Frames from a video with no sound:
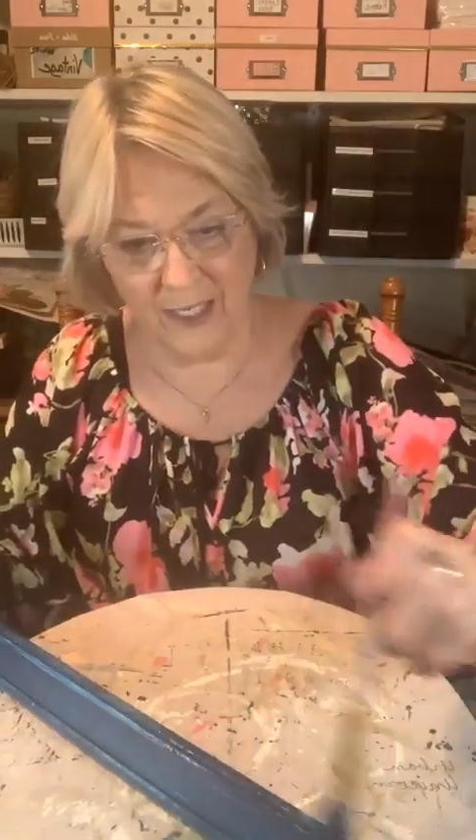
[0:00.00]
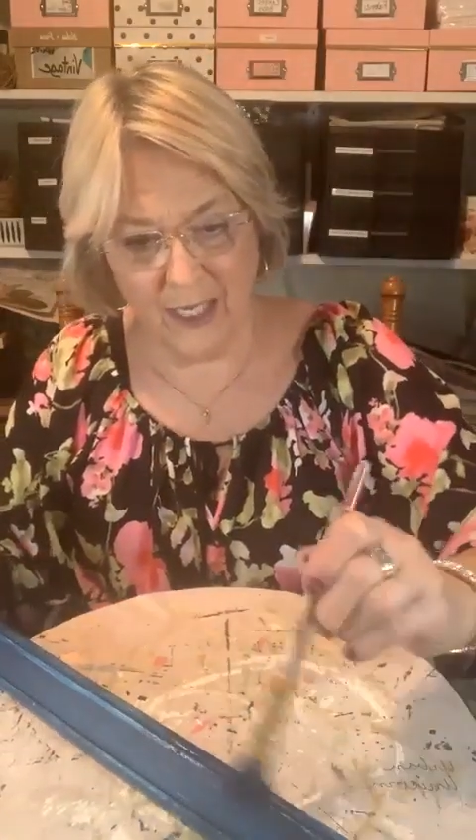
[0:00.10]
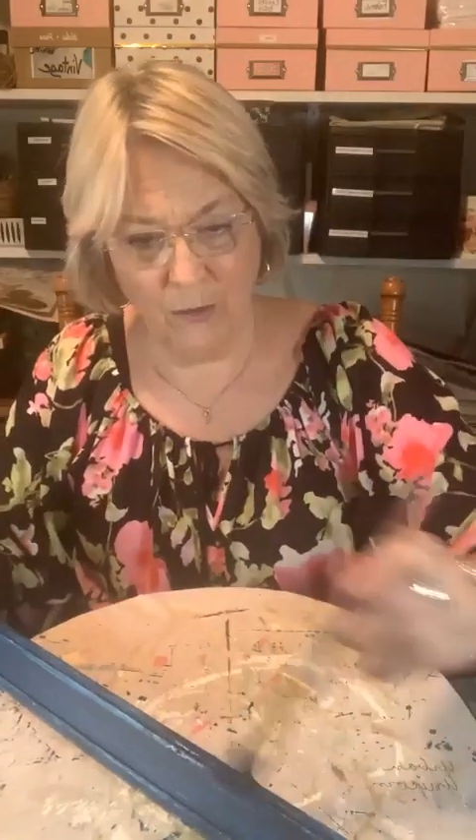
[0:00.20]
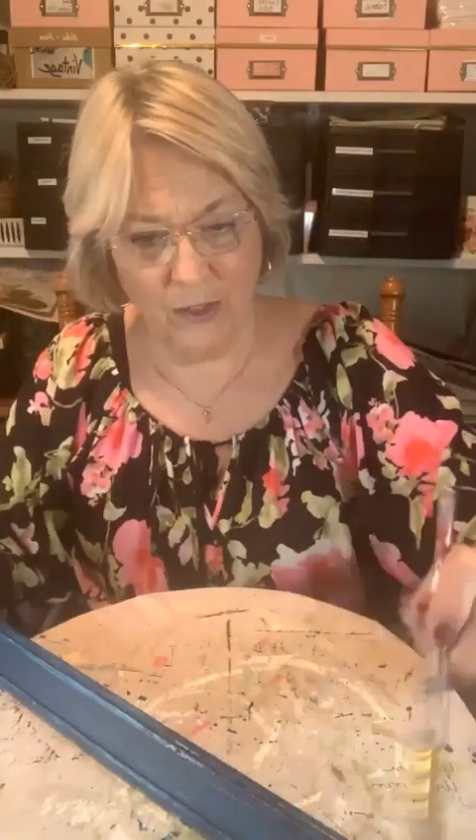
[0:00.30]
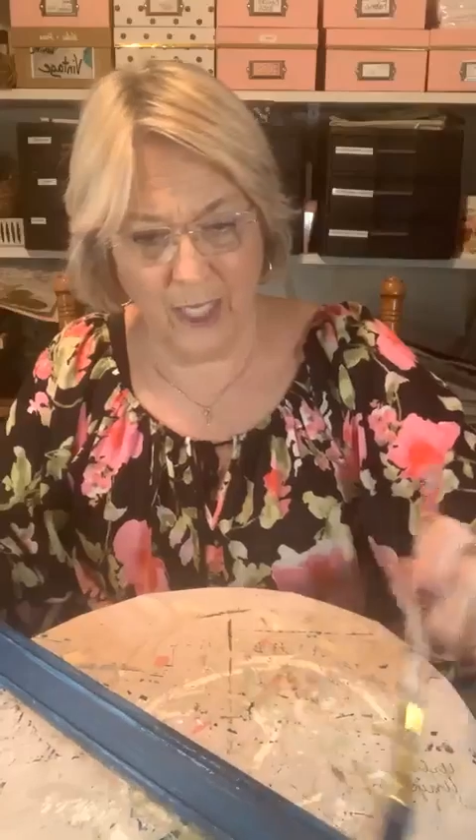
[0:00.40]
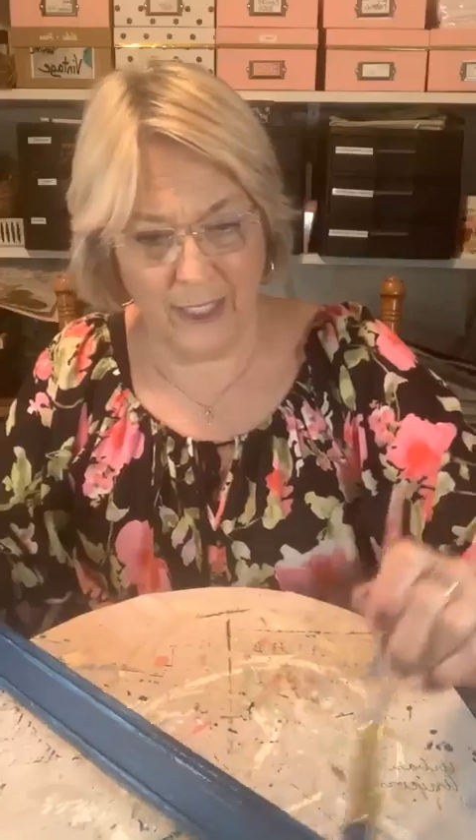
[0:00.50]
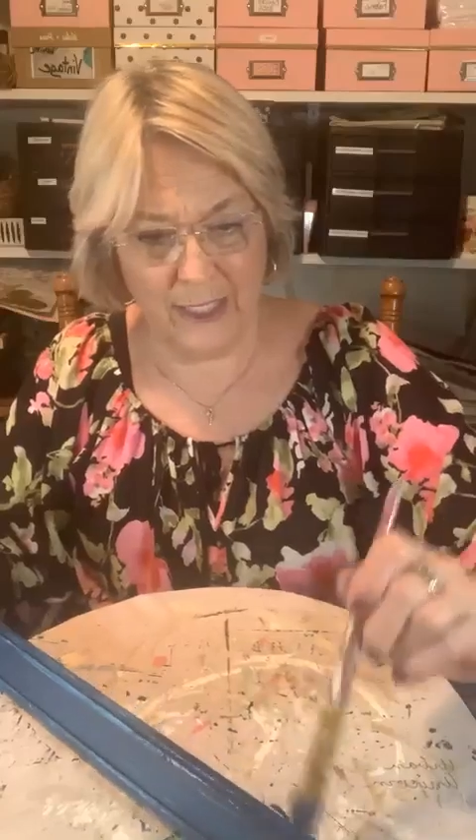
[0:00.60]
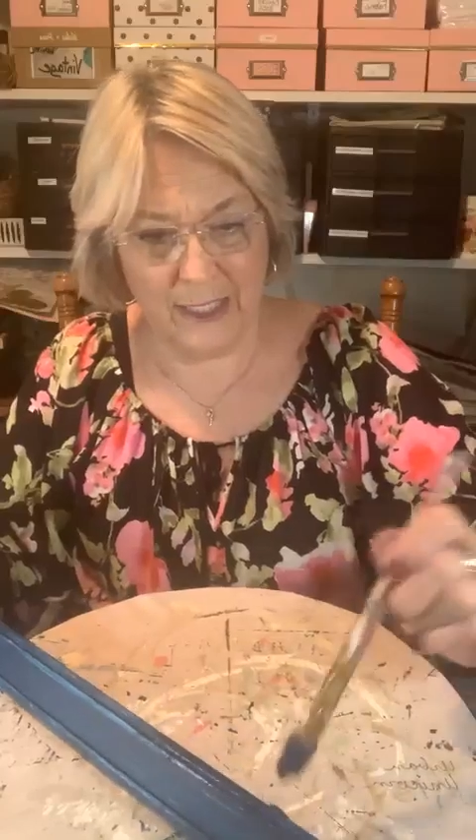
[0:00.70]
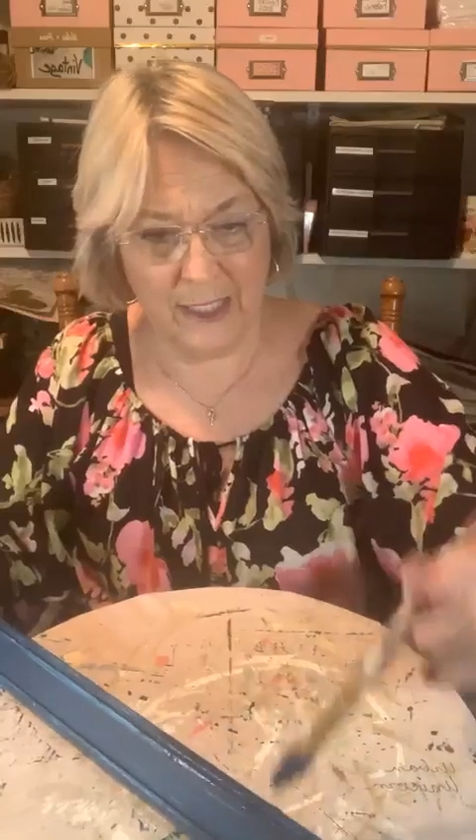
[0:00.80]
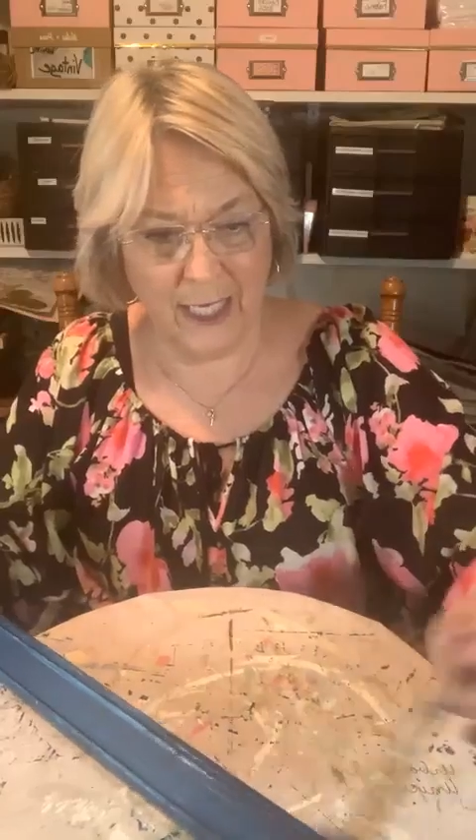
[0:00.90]
I think I would
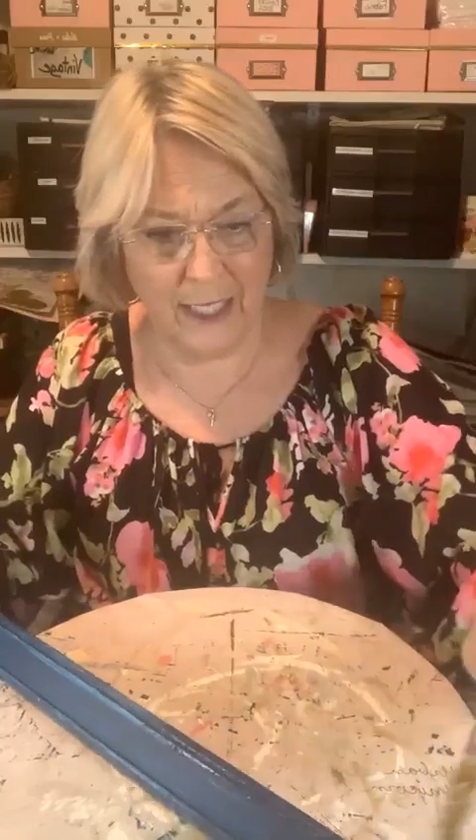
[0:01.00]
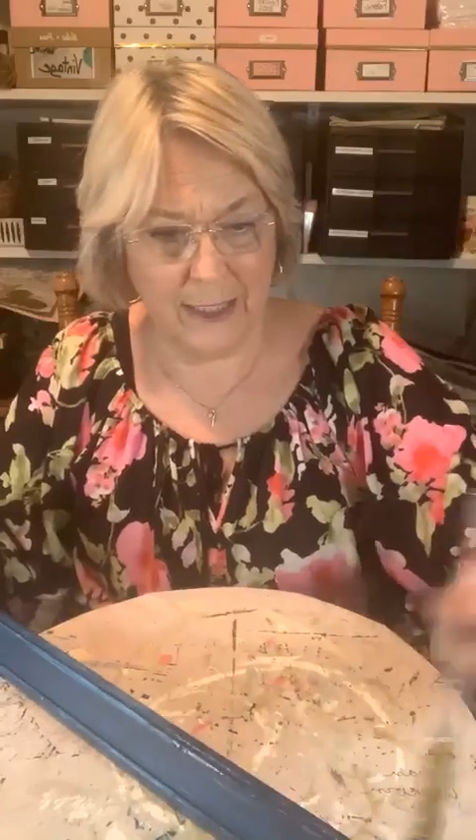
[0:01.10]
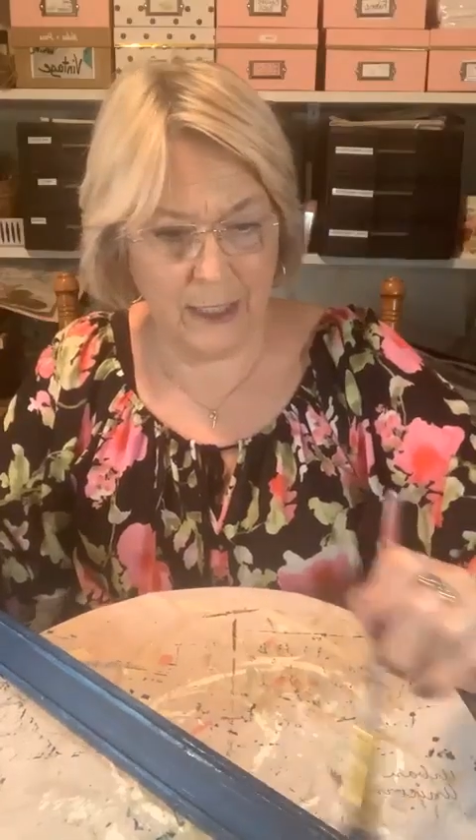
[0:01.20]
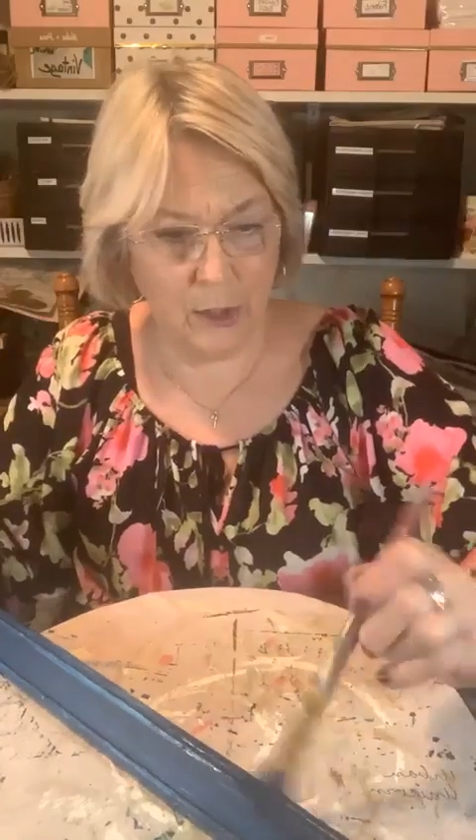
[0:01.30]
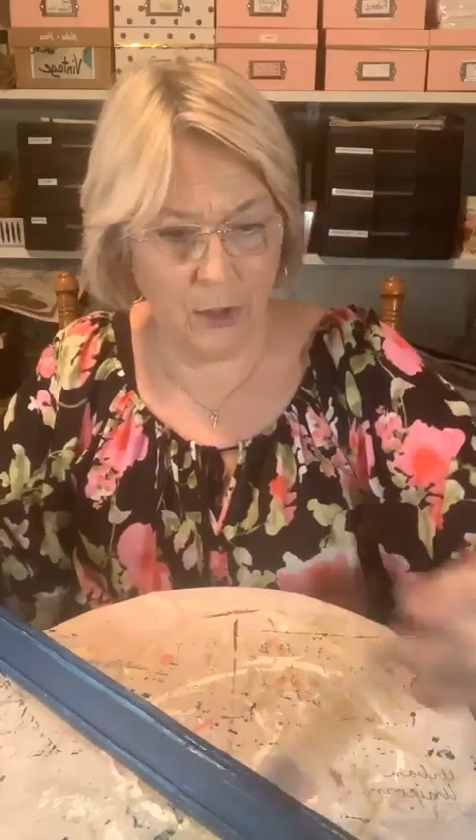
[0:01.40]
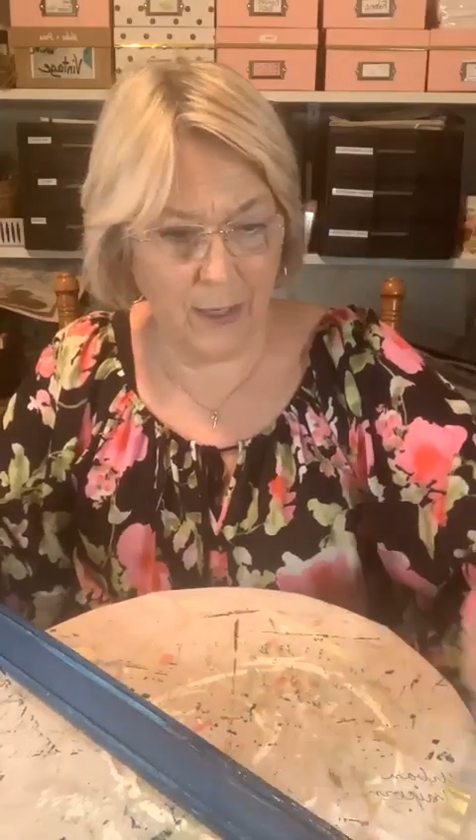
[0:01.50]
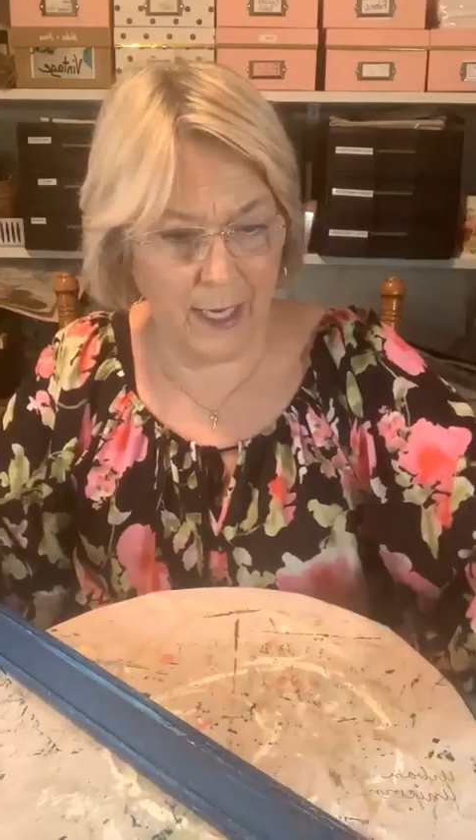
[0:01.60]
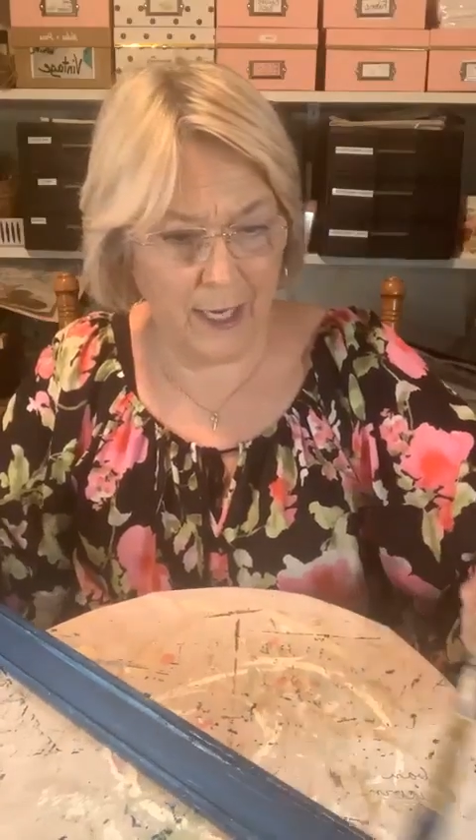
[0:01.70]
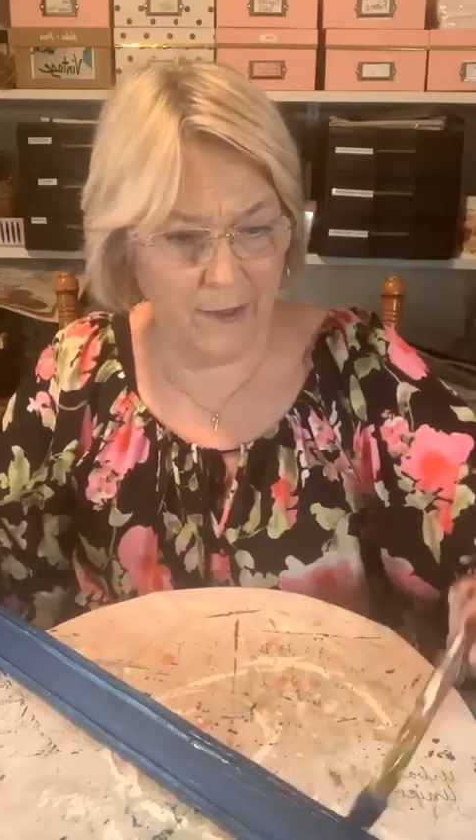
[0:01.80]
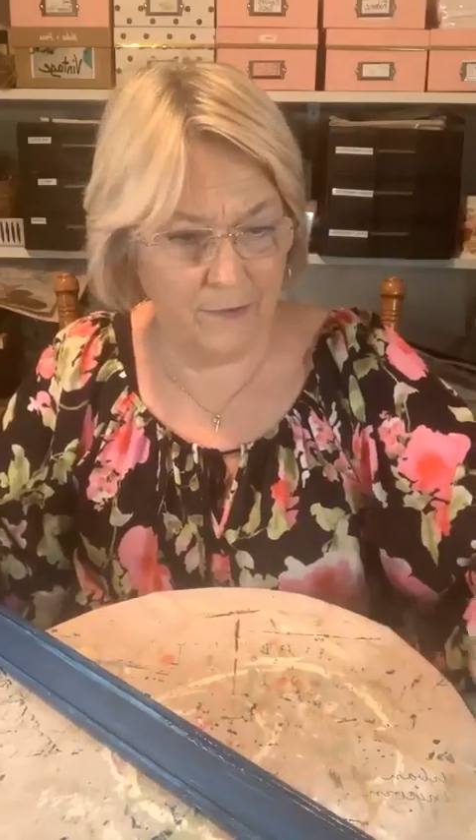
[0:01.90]
like to stand and
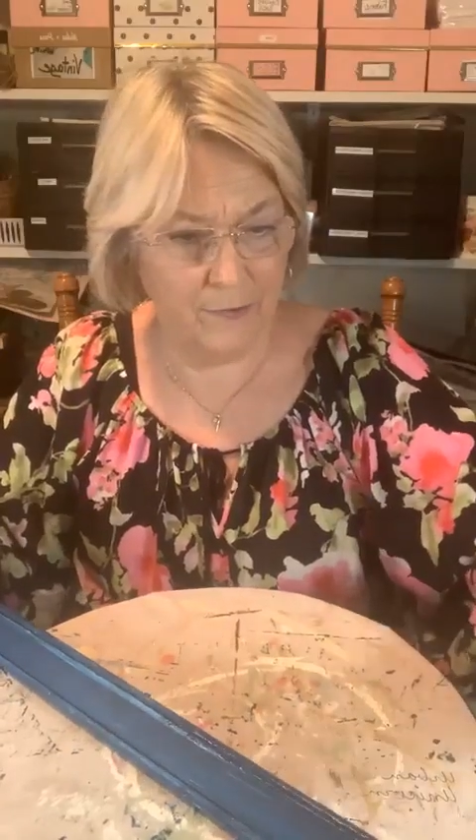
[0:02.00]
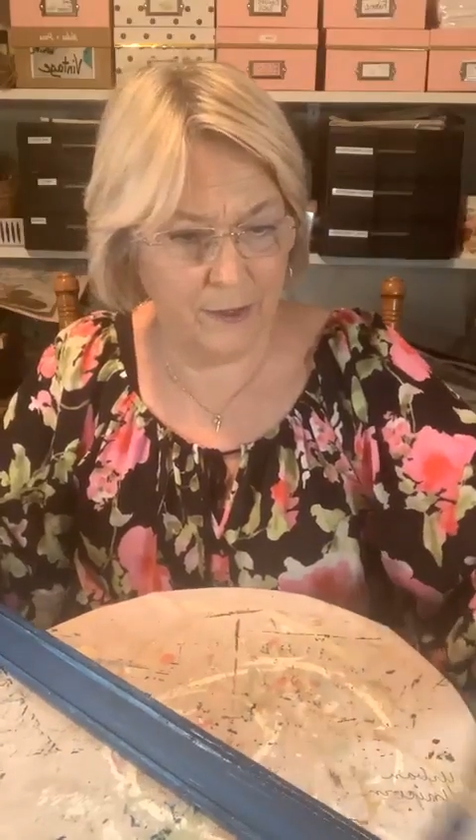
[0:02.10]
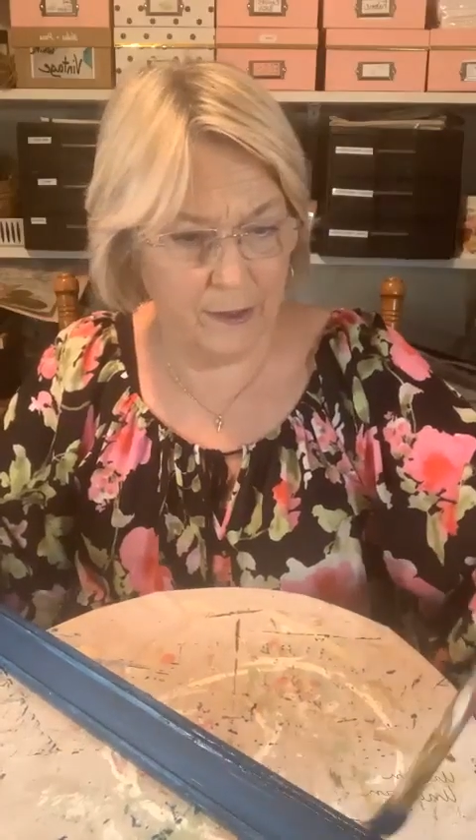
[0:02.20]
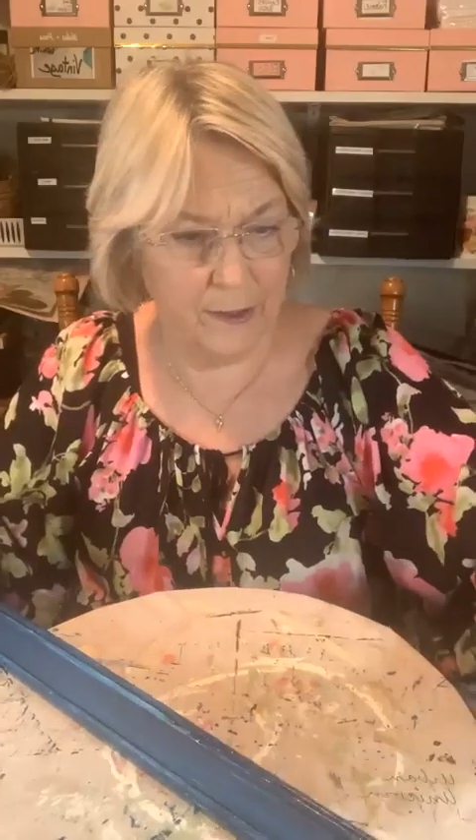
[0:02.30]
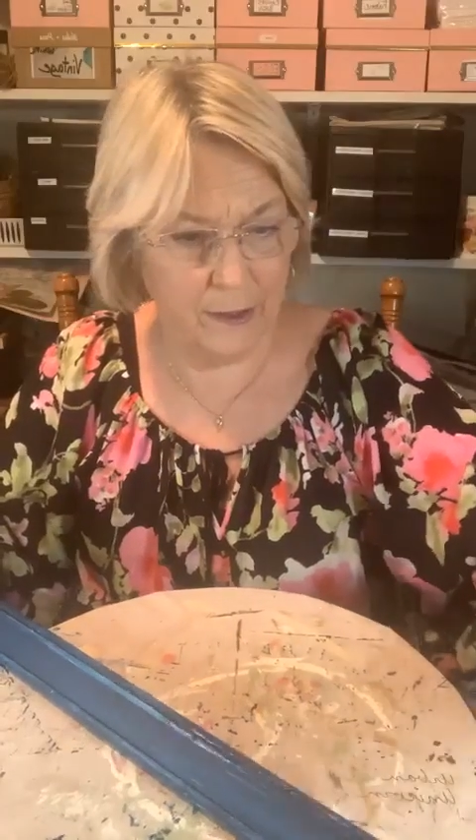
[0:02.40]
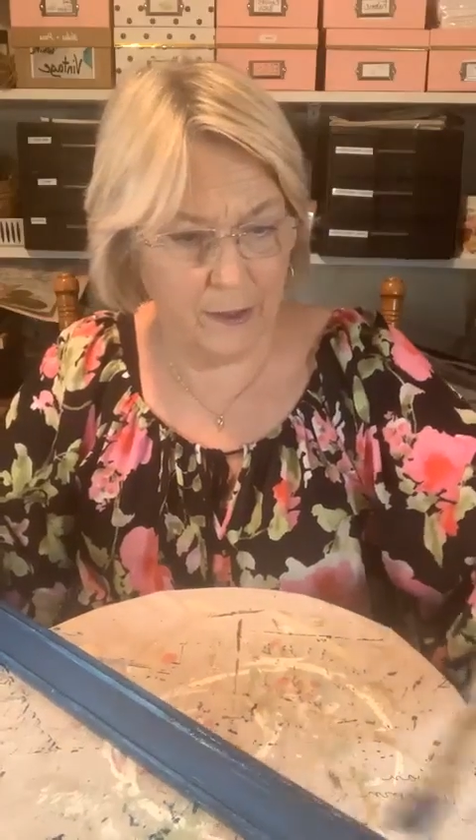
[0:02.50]
craft